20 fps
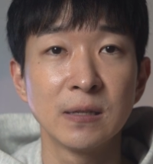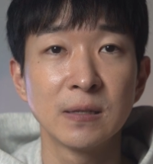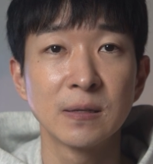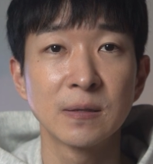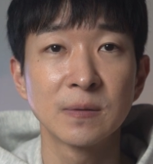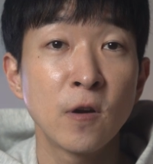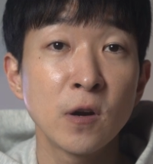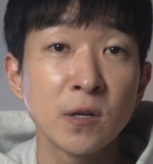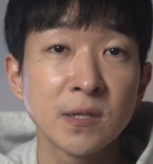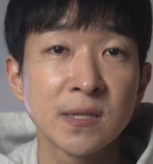
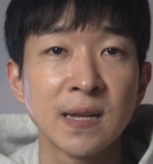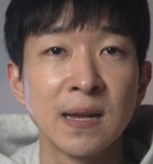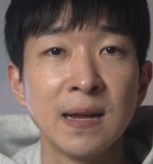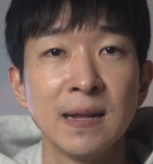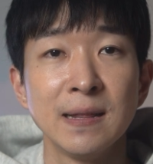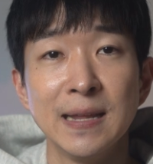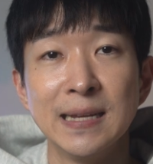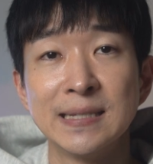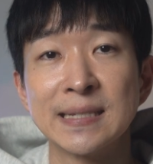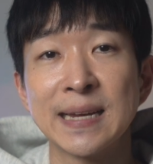First,
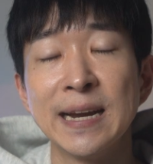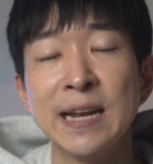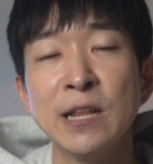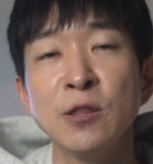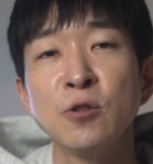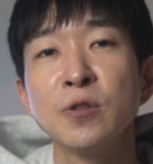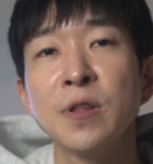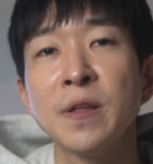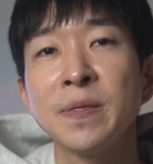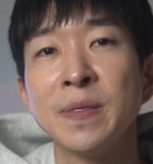let's get
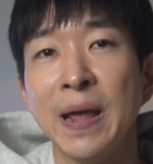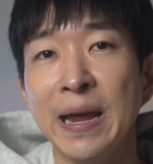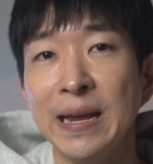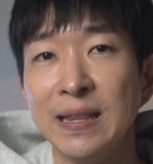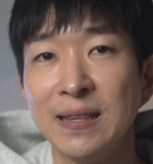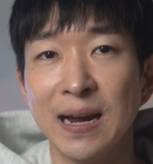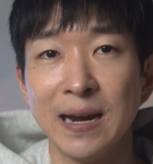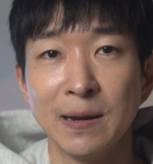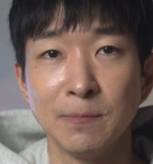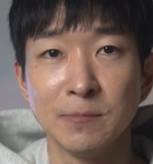into the
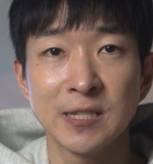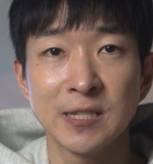daytime